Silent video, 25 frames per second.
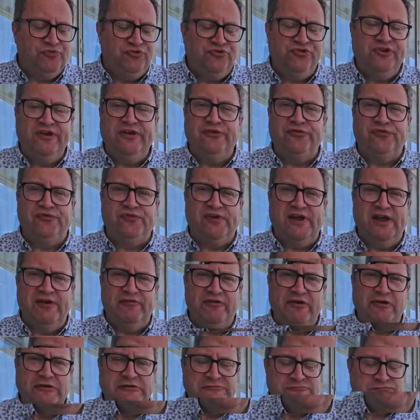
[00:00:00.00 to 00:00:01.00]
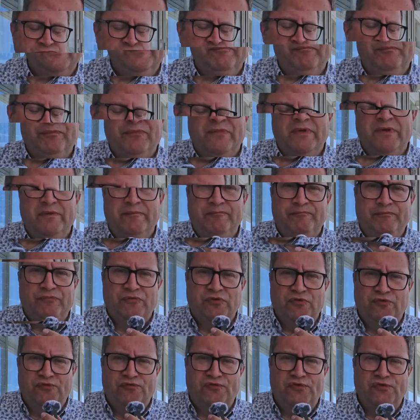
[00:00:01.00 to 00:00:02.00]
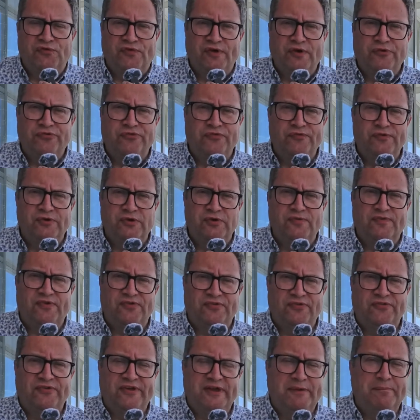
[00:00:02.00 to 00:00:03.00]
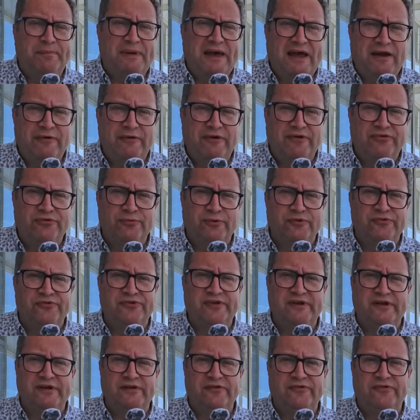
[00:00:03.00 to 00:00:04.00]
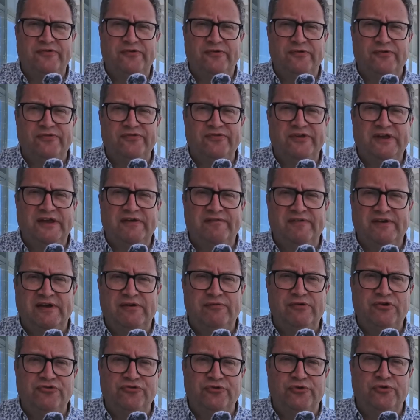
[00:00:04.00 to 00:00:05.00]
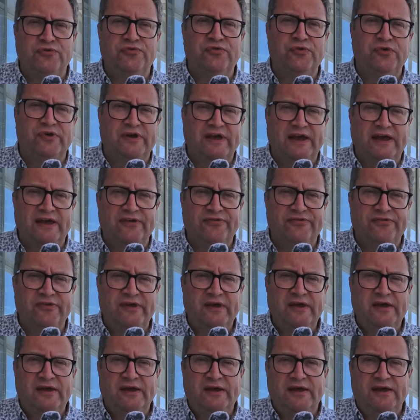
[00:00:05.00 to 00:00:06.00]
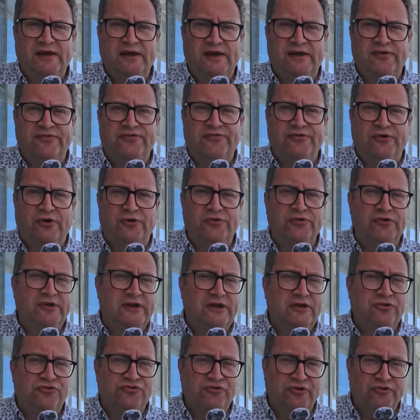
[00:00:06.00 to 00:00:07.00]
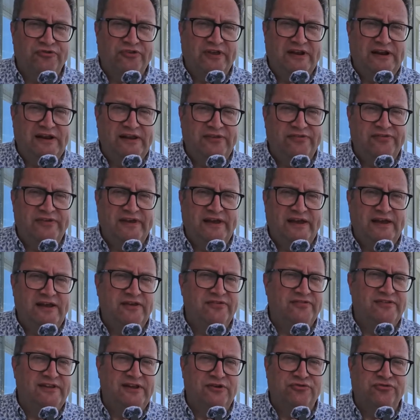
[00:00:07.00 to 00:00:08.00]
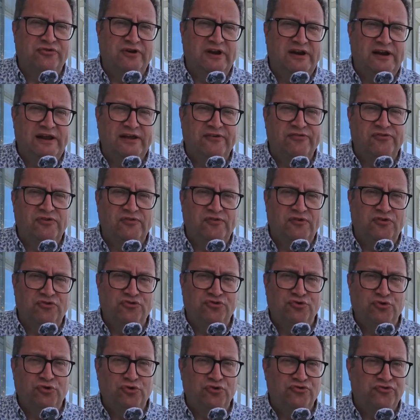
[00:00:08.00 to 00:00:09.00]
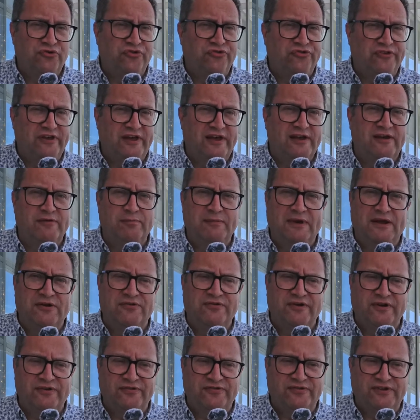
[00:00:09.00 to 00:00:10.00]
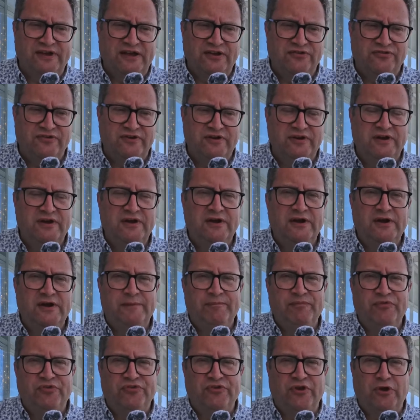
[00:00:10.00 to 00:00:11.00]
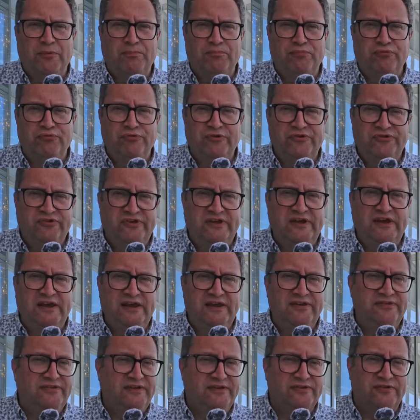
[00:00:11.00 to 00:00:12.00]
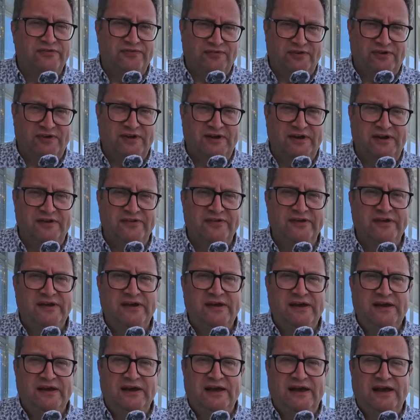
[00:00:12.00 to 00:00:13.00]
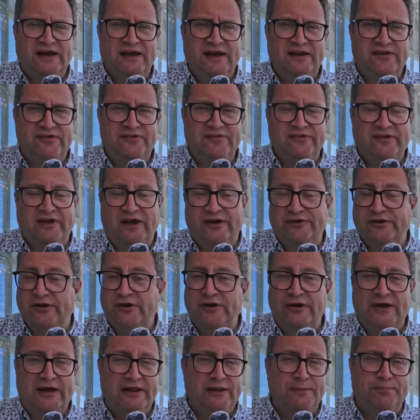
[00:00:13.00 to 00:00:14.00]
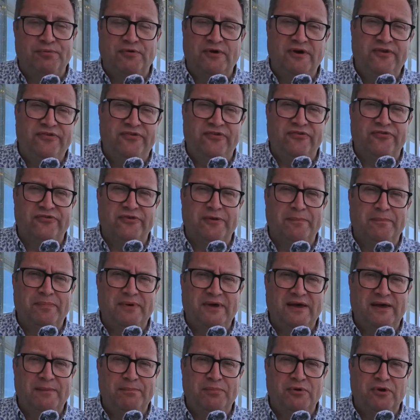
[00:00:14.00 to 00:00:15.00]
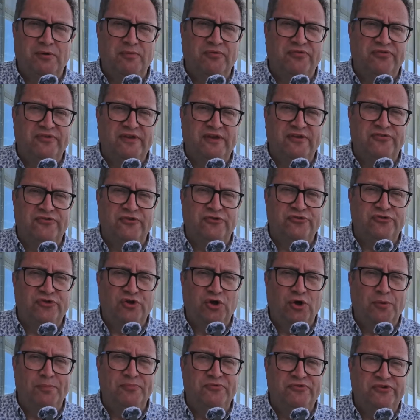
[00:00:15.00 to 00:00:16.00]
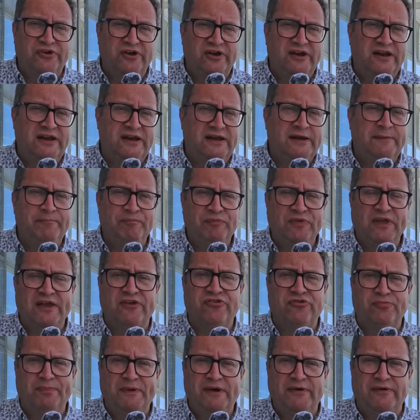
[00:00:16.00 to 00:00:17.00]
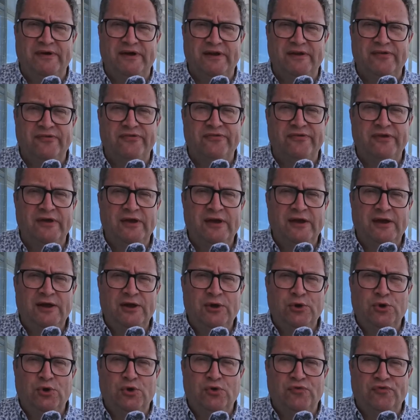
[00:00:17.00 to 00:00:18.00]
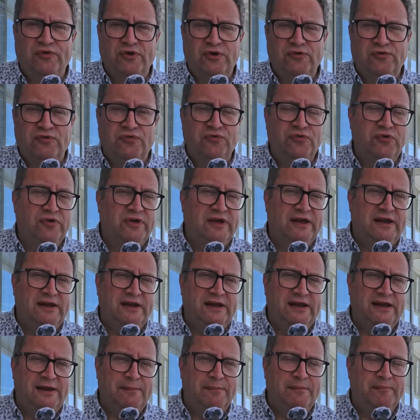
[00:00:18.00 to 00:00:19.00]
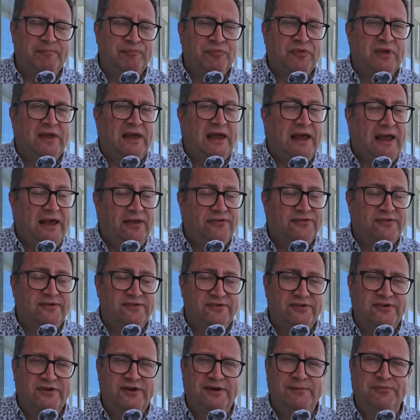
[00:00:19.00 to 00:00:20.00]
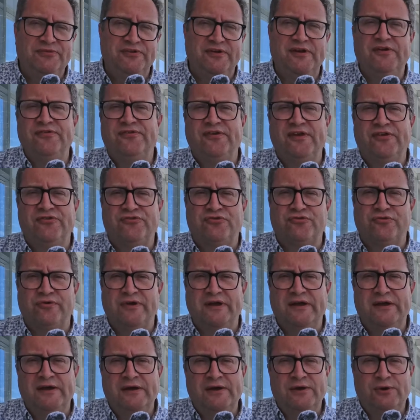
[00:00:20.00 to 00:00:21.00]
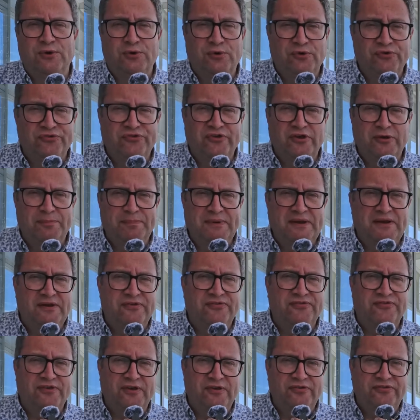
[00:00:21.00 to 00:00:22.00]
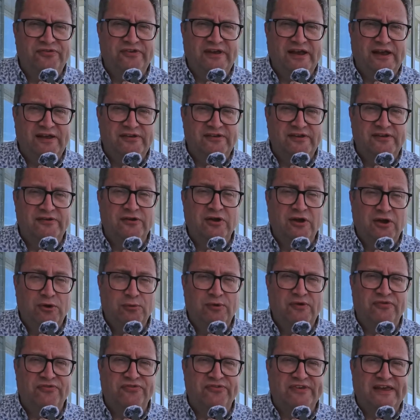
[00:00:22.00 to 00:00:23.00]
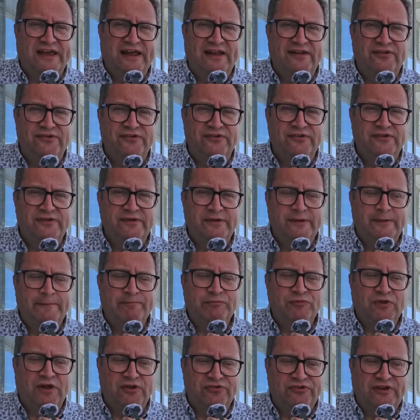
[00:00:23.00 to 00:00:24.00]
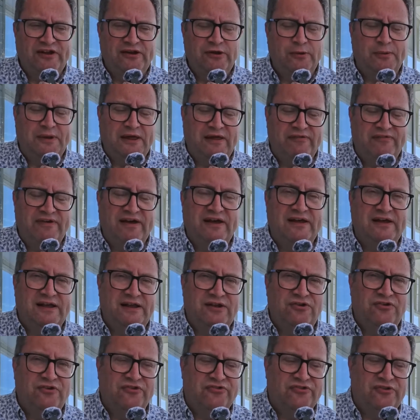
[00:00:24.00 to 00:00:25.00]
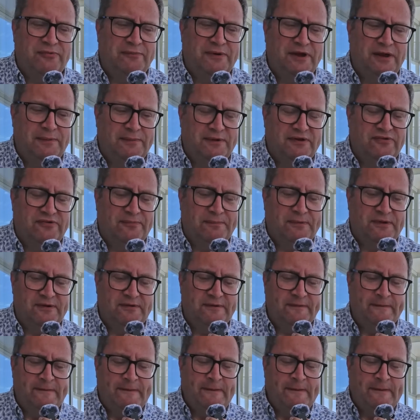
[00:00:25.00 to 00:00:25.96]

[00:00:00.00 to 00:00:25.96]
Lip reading: cheese flavour. For those of you visiting Paris wanting to see the original Fouquets, it's on the Champs Elysees. It's literally next to the Georges V metro station, so pretty easy to find. And I don't know how the prices compare, but obviously it's a top dining experience, although the Fouquet name has at times in its history also been associated with scandal. I'll tell you about that in just a moment, but